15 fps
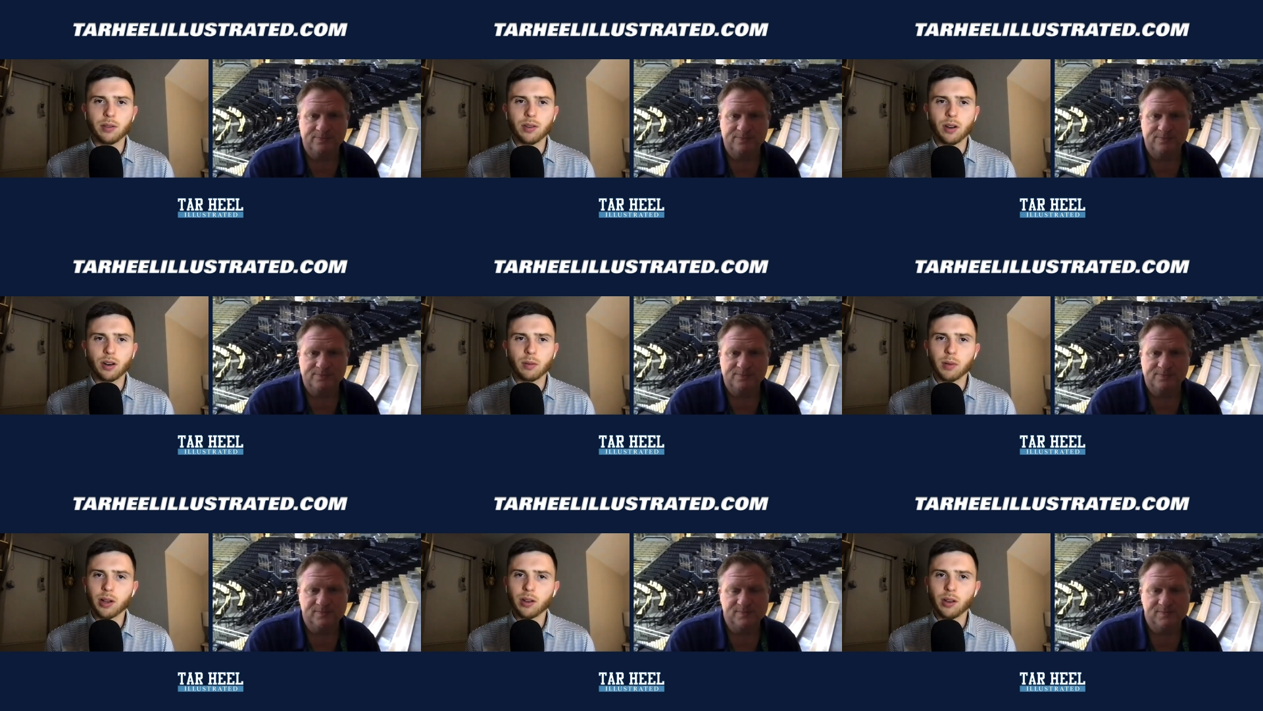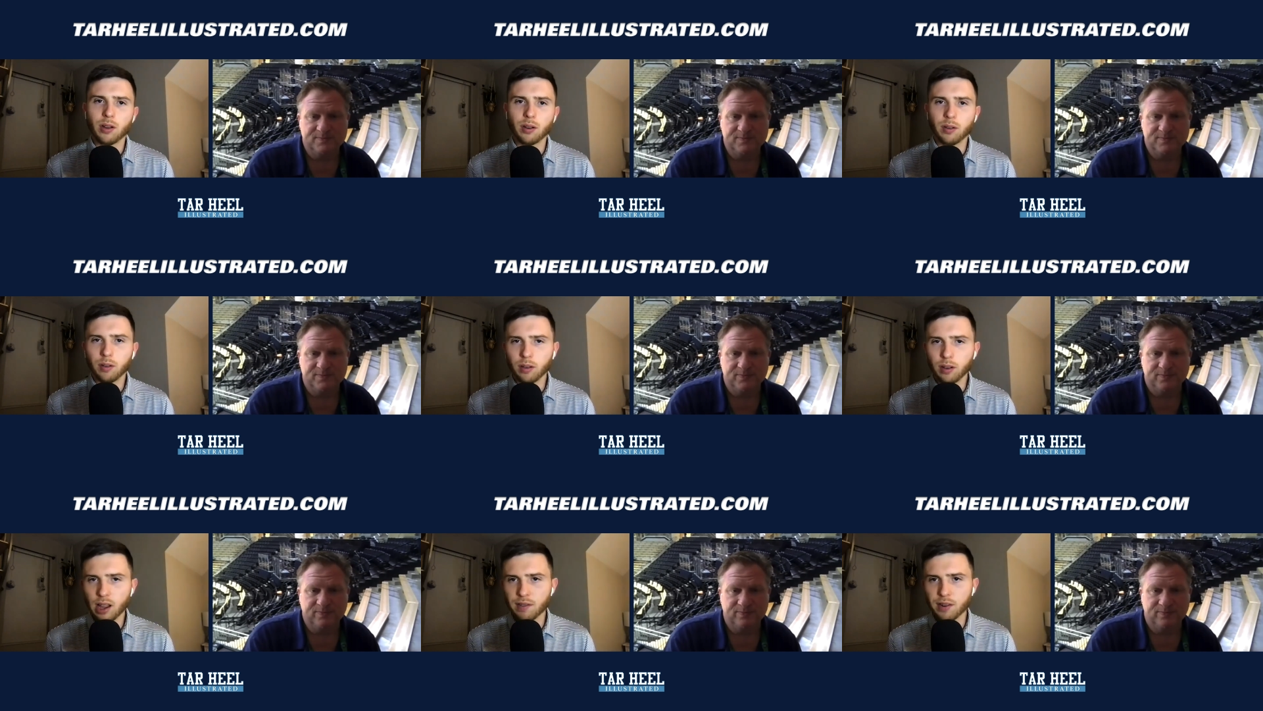Speaker 1: You talked about, you
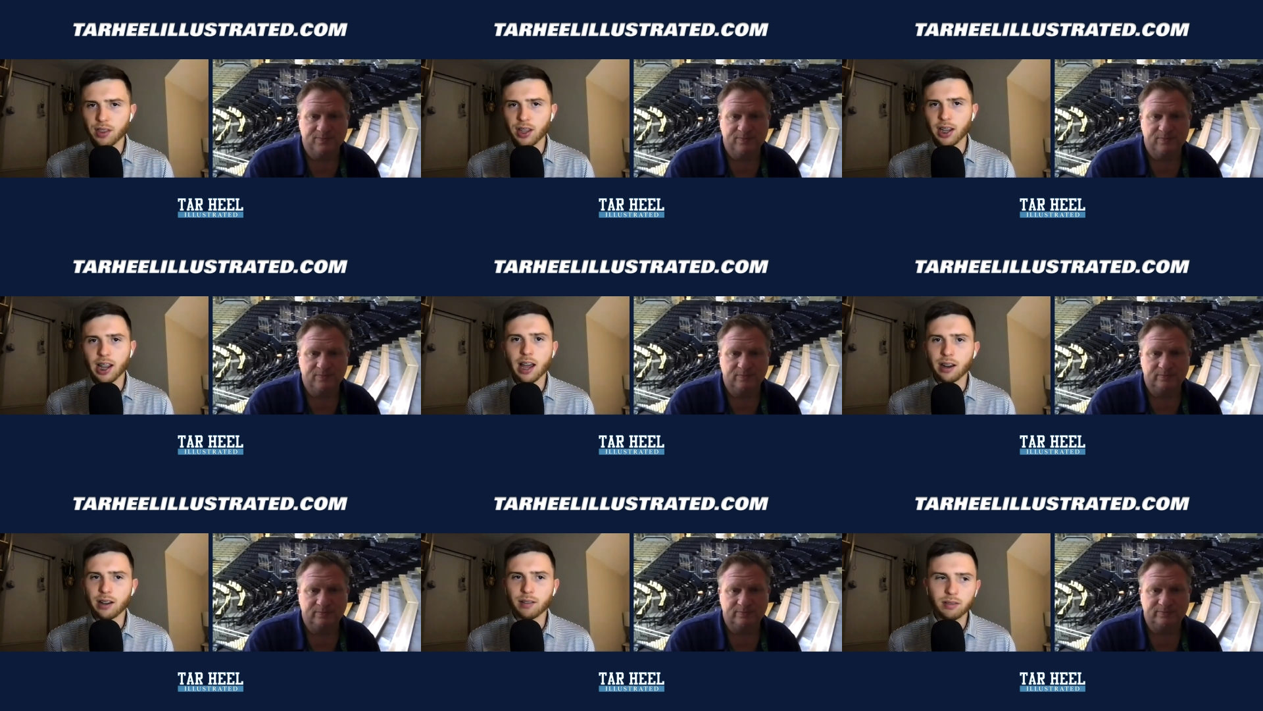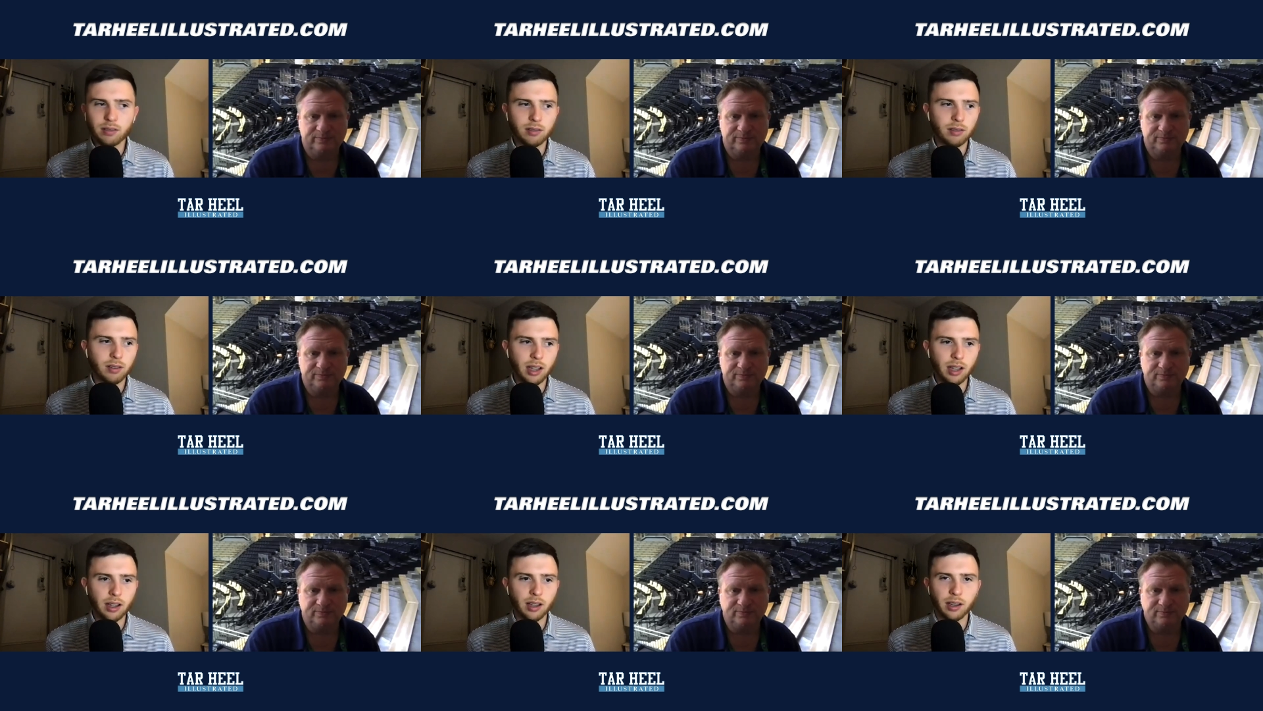know, everything kind of
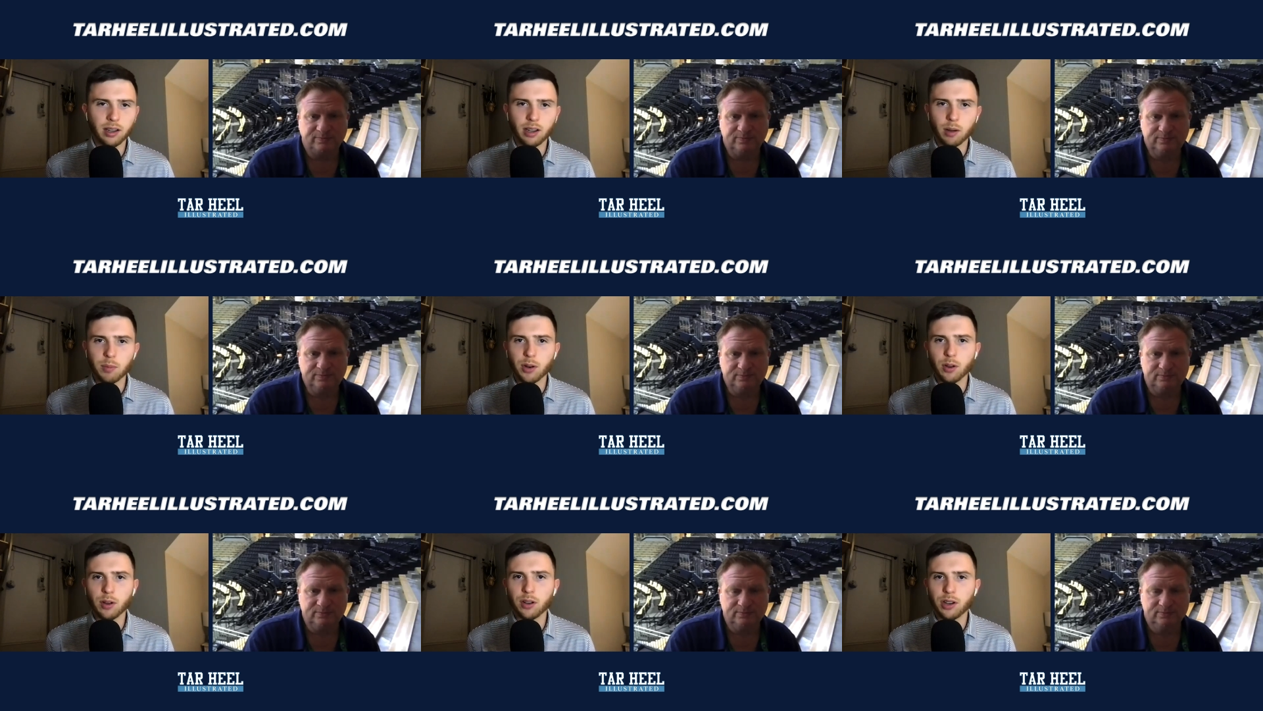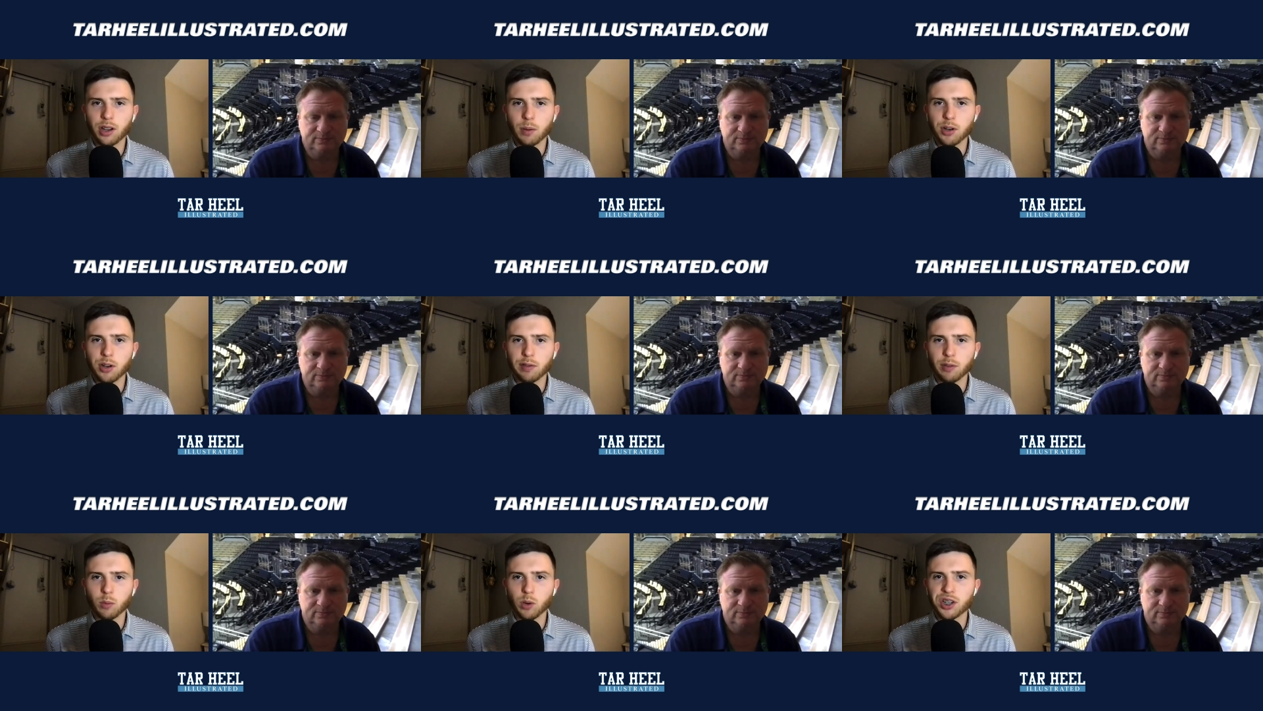coming to coming
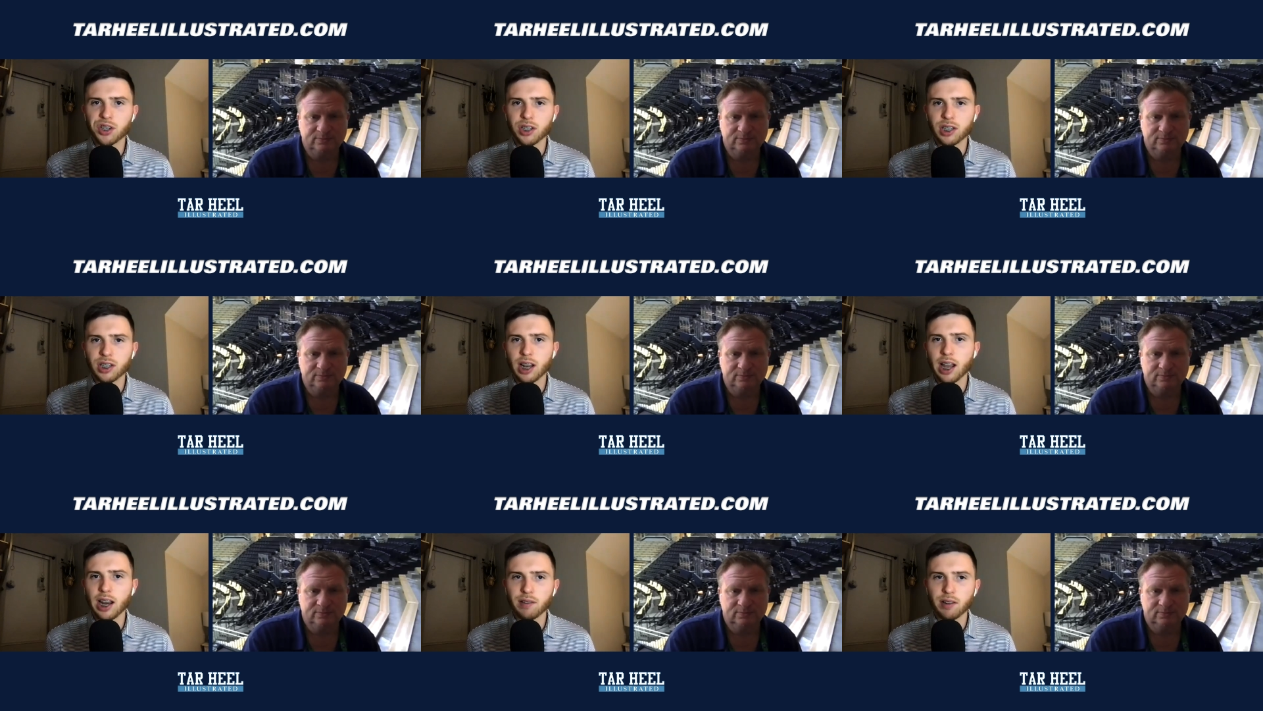to fruition tonight.